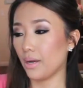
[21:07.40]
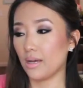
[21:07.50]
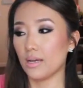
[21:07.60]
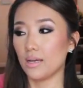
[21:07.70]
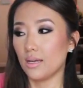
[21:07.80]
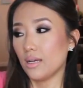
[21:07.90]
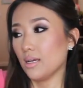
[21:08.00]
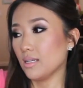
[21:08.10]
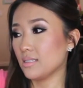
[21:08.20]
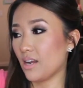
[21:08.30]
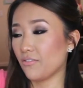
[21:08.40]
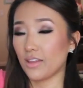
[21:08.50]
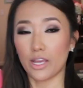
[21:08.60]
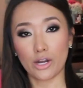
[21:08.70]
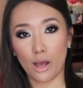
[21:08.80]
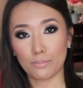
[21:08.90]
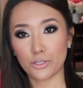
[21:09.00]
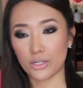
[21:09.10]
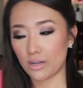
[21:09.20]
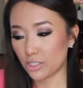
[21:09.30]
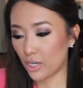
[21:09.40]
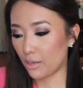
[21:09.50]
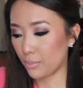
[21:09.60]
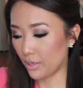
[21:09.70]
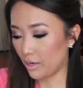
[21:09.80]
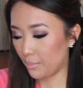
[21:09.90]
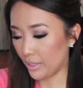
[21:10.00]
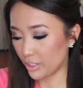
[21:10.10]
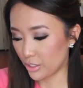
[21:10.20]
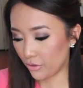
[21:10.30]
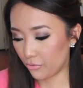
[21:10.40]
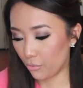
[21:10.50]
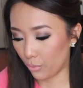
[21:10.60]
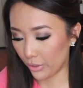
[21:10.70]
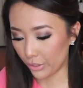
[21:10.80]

but it's definitely an option. I'll try to put in a picture for